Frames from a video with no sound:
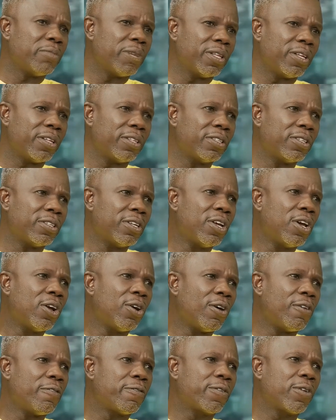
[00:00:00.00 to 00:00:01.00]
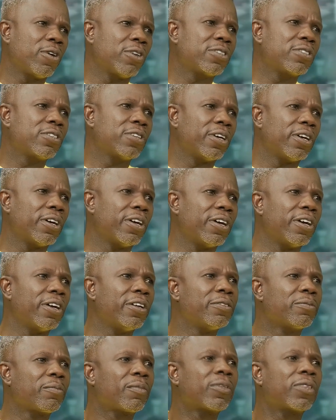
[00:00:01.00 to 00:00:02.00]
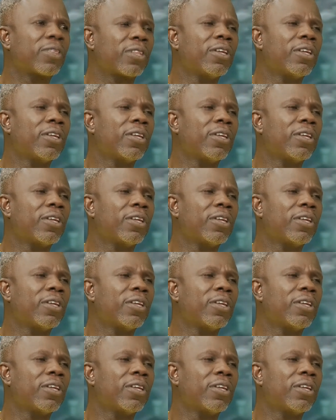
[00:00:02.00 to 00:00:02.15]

But then that is awesome to know.